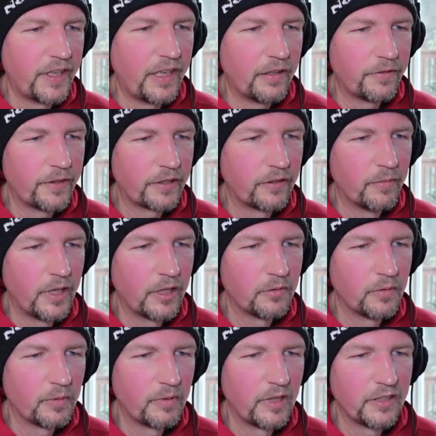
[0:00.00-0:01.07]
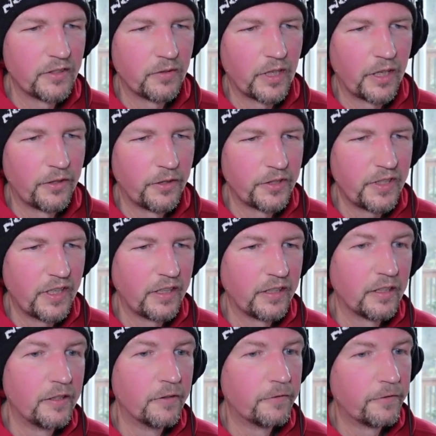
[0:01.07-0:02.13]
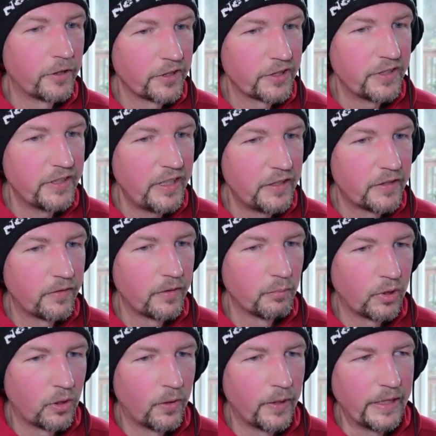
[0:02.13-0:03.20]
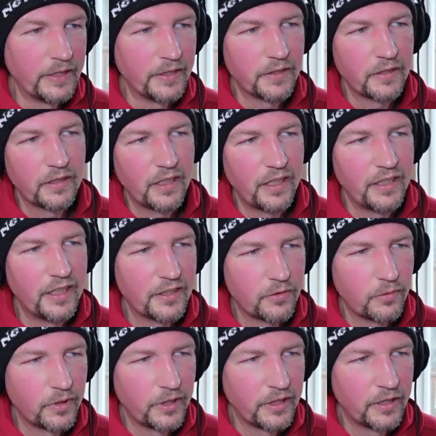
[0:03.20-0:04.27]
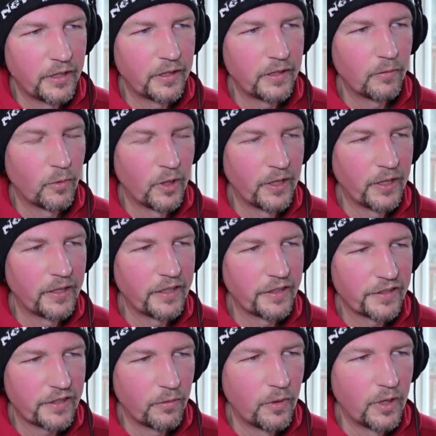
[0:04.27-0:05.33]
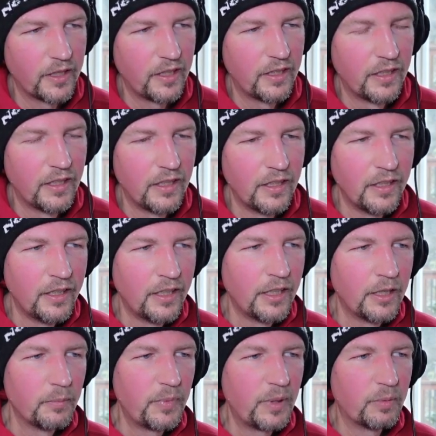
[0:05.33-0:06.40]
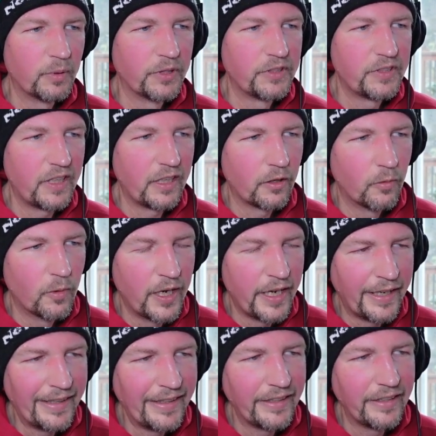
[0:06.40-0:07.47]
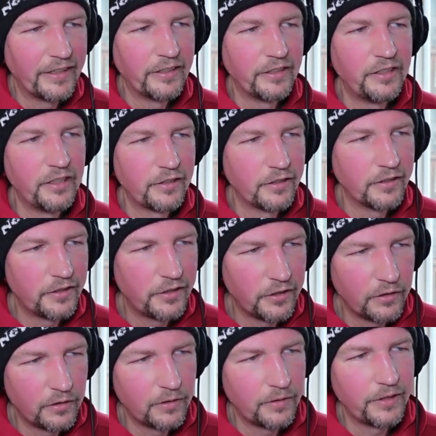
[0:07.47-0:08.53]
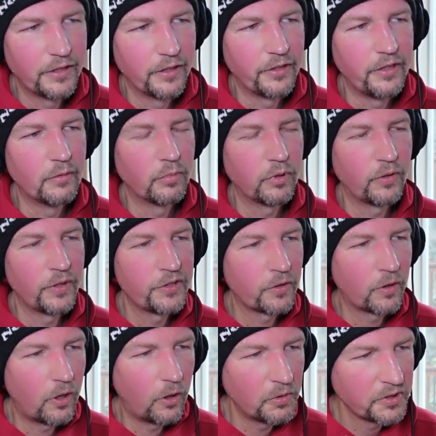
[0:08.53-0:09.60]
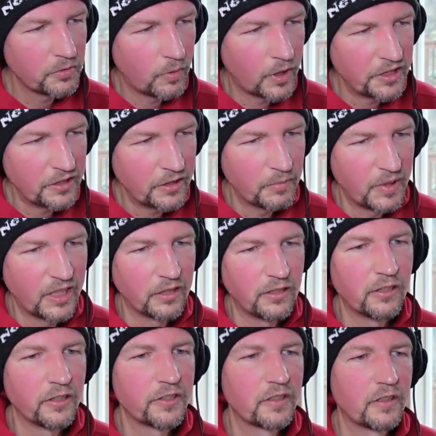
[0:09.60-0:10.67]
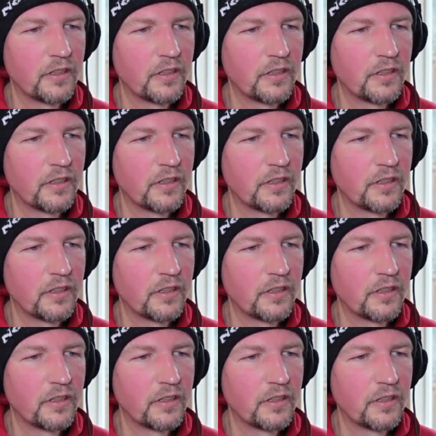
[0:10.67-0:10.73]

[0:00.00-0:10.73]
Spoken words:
effective management begins with understanding the diverse needs of employees. And that's really one of the things I want people to take away in addition to, the employees are always watching the managers.